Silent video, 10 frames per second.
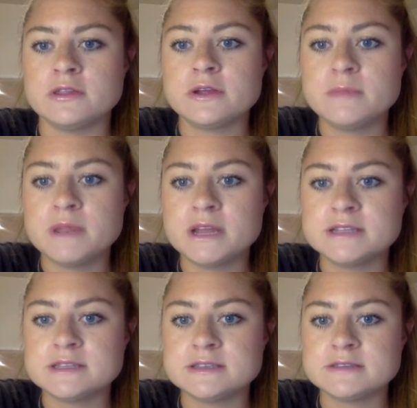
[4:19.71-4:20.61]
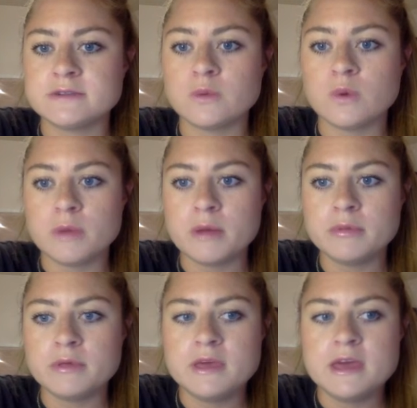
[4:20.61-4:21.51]
3 minutes for a
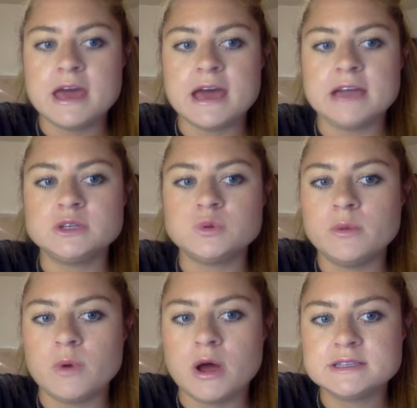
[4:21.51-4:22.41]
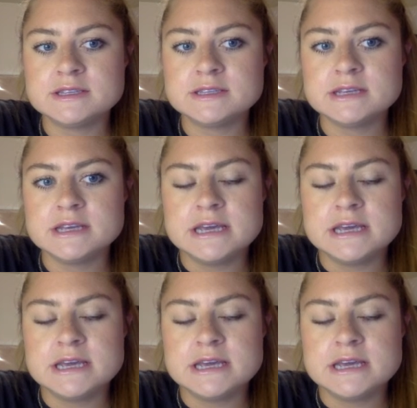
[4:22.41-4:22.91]
warm-up at 20 watts,